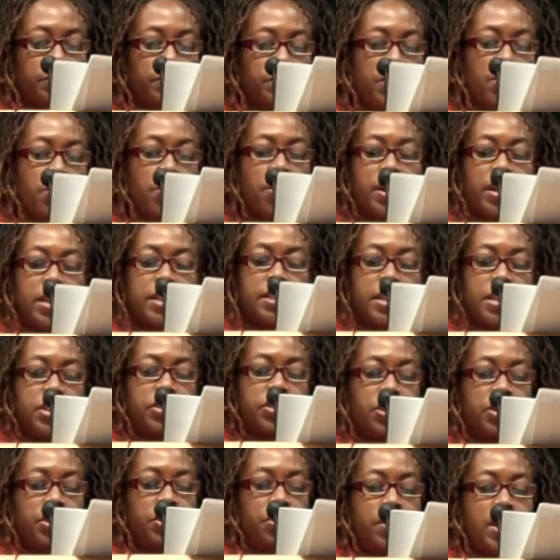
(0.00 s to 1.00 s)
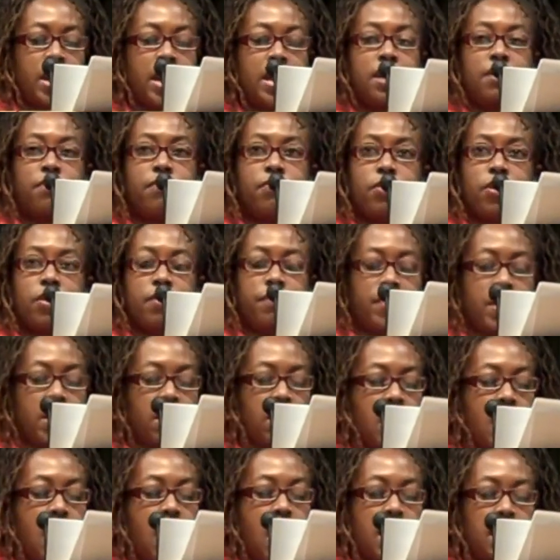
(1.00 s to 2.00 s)
the organization United for a Fair
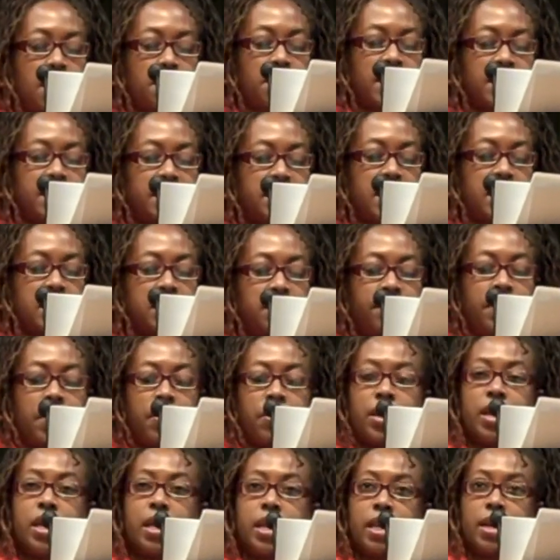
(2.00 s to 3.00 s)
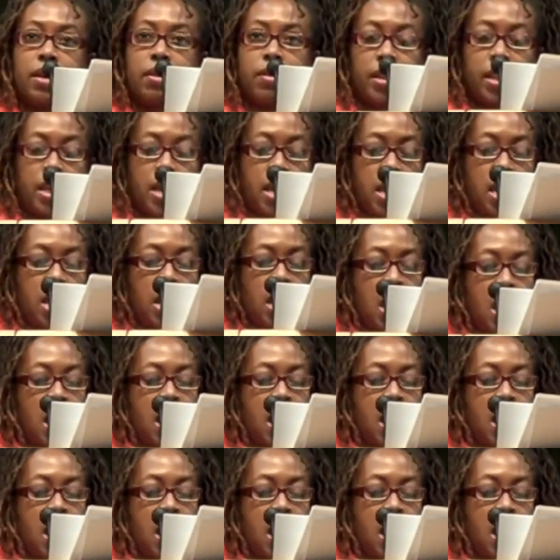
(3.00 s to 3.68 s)
Economy states very clearly